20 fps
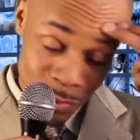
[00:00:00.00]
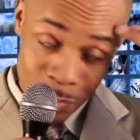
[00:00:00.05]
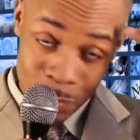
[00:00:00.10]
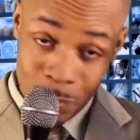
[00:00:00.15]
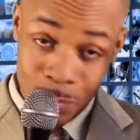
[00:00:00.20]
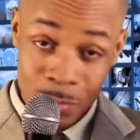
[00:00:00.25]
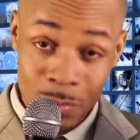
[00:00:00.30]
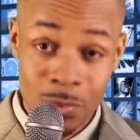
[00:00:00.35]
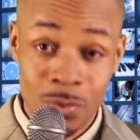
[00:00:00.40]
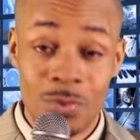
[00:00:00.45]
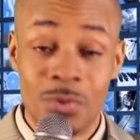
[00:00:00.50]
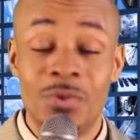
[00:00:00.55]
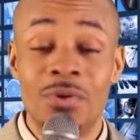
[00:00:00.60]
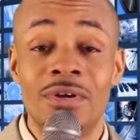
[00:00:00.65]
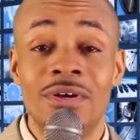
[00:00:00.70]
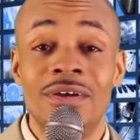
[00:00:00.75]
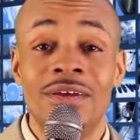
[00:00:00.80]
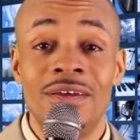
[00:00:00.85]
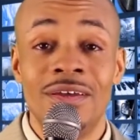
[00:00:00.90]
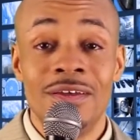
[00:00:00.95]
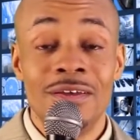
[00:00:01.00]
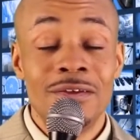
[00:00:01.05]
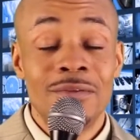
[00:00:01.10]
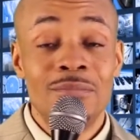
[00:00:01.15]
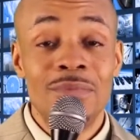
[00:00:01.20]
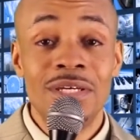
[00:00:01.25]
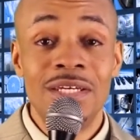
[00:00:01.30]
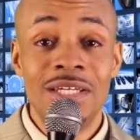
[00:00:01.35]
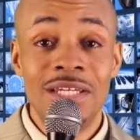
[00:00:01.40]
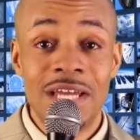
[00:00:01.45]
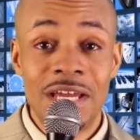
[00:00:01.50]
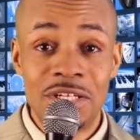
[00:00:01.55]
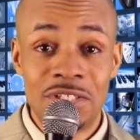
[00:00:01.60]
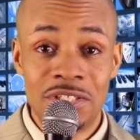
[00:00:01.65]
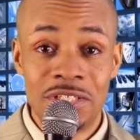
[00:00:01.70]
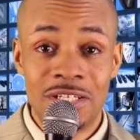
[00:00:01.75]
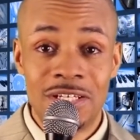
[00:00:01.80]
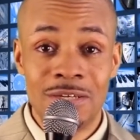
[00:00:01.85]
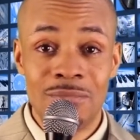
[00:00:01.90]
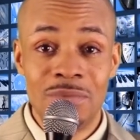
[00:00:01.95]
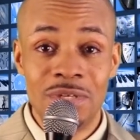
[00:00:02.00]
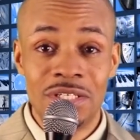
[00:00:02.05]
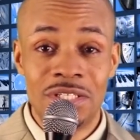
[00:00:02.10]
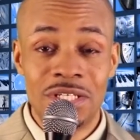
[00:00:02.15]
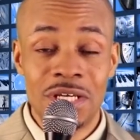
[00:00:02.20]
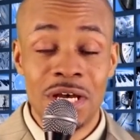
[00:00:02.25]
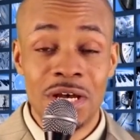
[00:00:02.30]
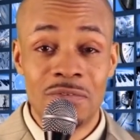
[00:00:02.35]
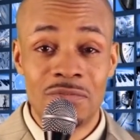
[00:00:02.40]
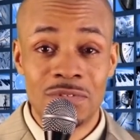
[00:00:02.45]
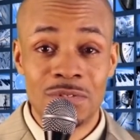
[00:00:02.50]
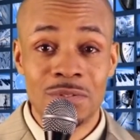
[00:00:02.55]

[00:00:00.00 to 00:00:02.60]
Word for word: Whew. Mediation can be tough,